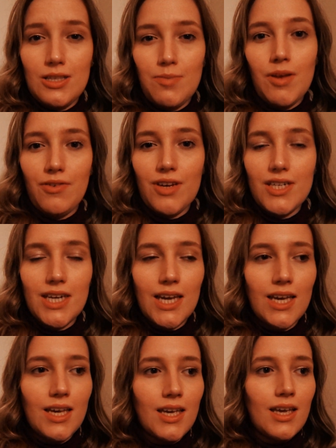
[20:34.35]
to me reading
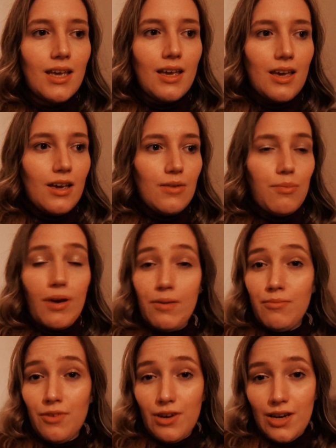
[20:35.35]
it, but
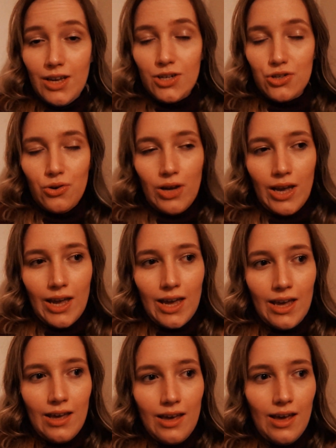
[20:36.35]
I'm really enjoying
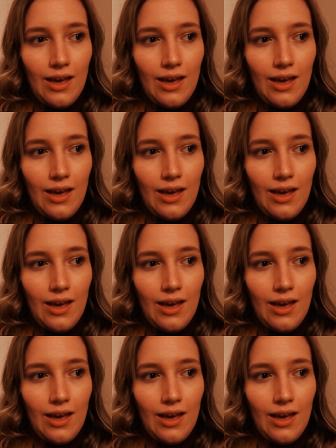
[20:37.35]
it.